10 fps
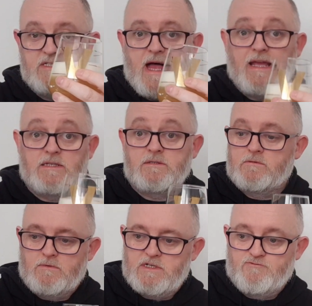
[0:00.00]
is nice,
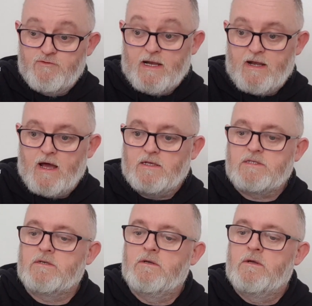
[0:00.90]
which is really
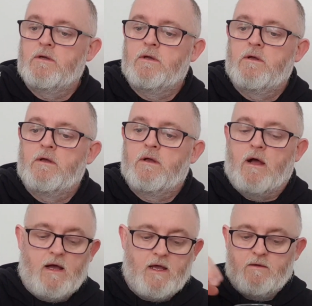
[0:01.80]
nice.
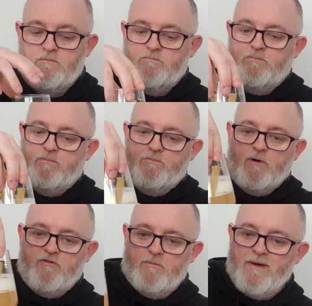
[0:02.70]
Um,
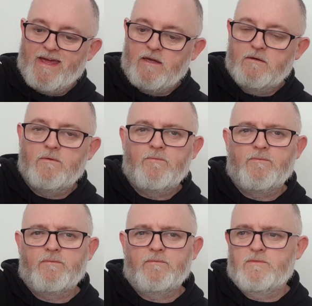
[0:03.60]
but for me,
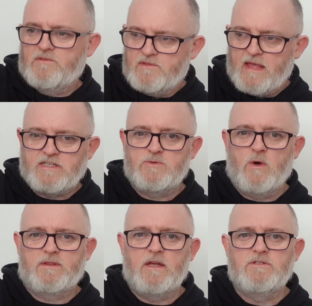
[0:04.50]
this is
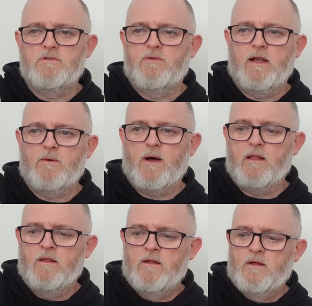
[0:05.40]
what they do really
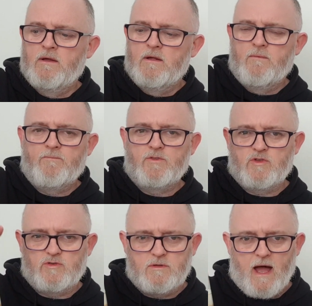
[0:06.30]
well.
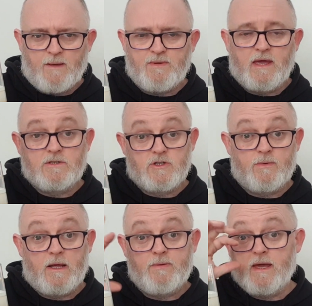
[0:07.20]
IPAs,
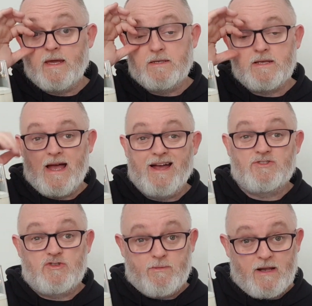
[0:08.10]
double IPAs,
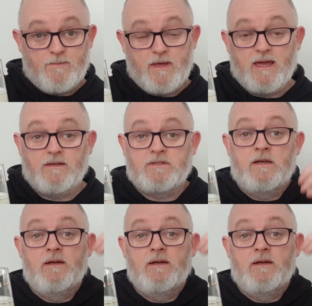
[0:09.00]
triple IPAs,